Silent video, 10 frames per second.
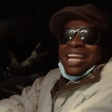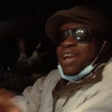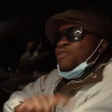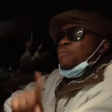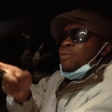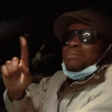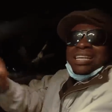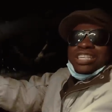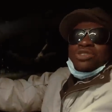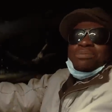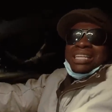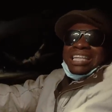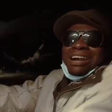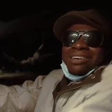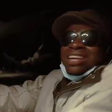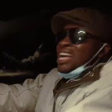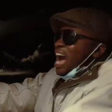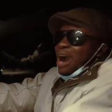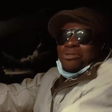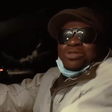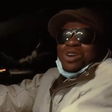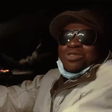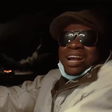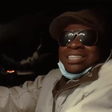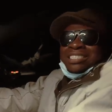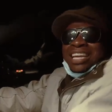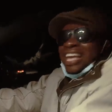If you put me next to metal, I will not rust.